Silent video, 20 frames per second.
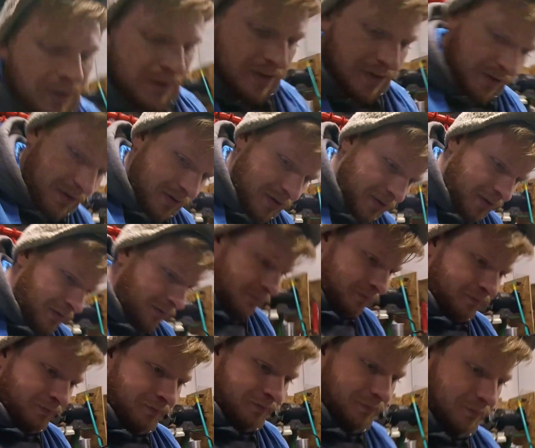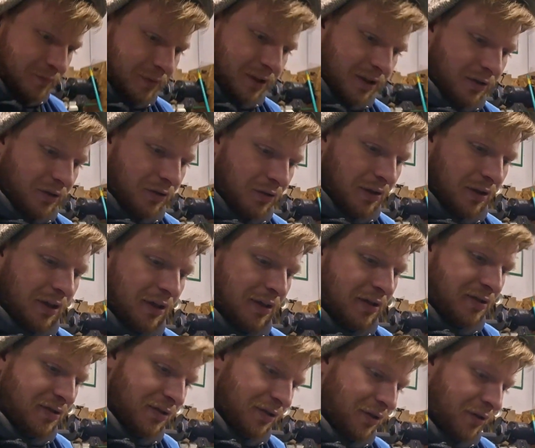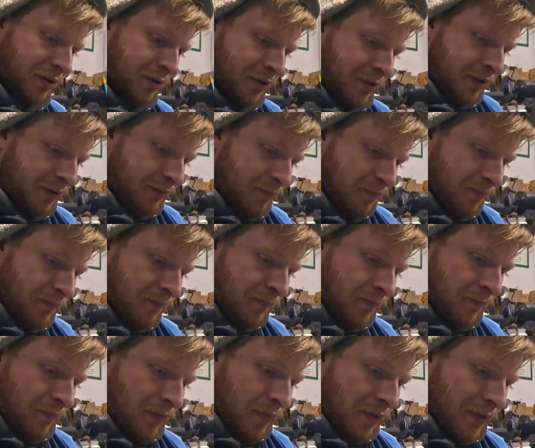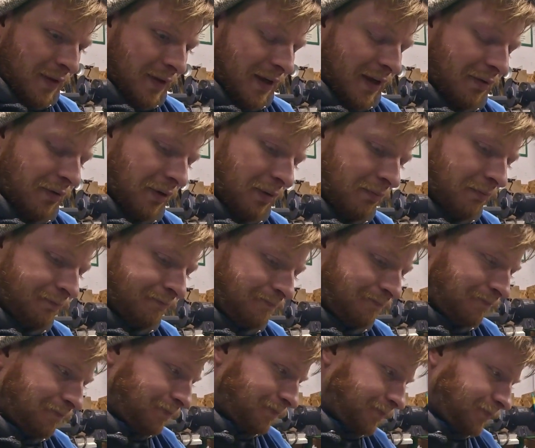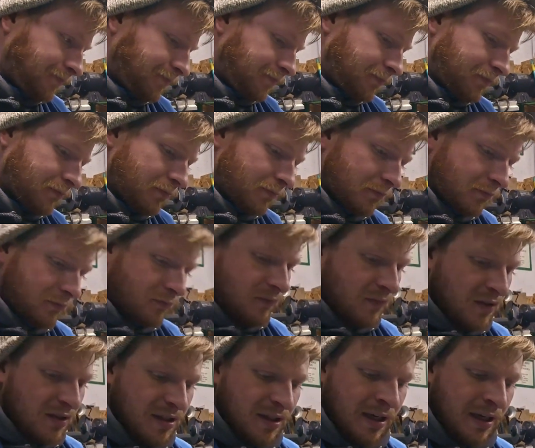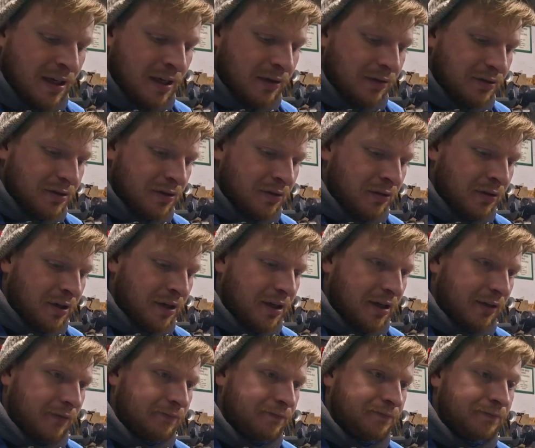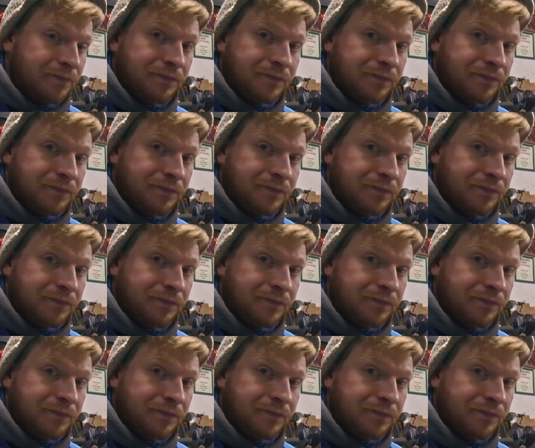because it's being a whole lot easier. Anyway, it's kind of how it's going right now.